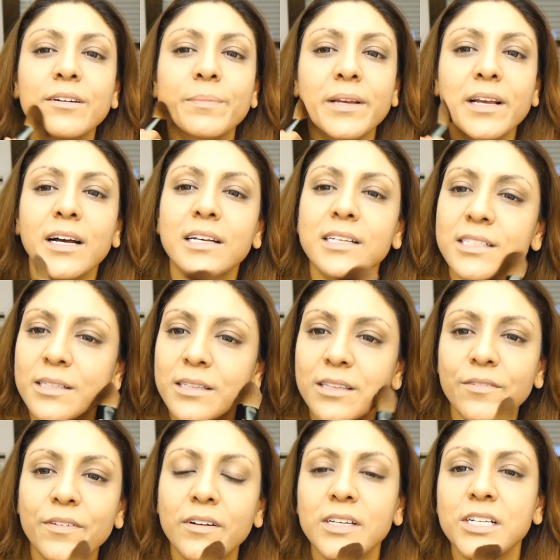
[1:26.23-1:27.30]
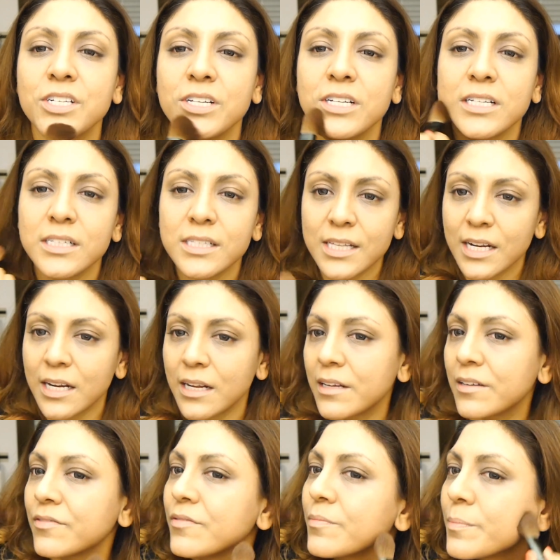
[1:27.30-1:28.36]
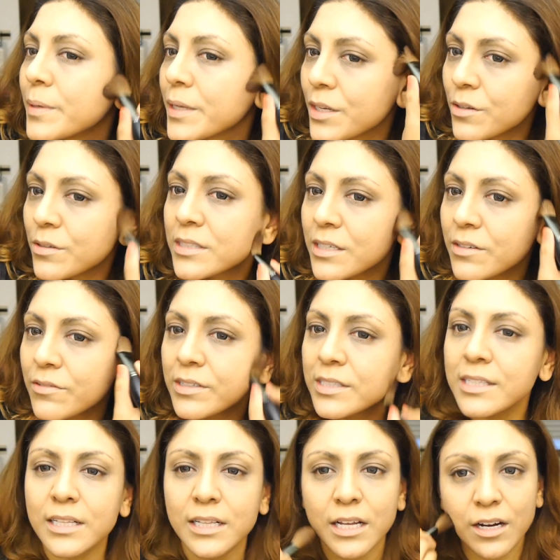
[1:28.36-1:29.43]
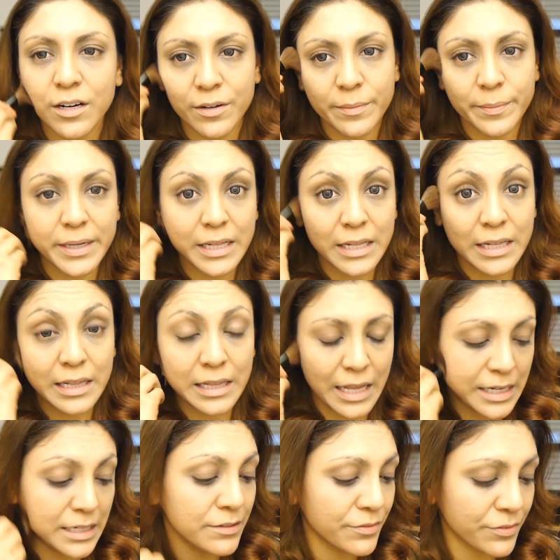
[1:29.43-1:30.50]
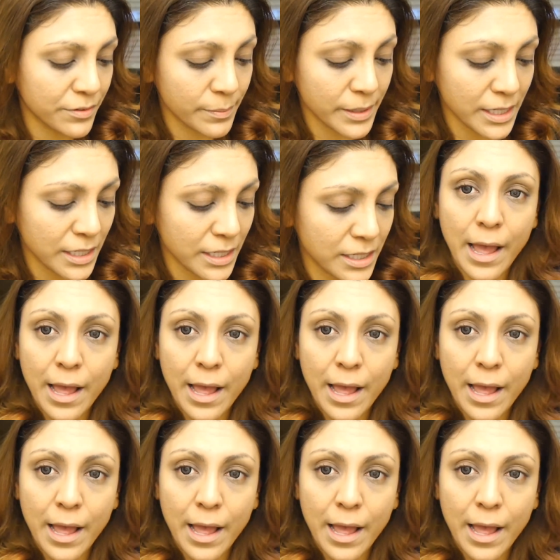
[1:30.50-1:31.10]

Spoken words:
because the foundations that I've been using recently are a bit light for me.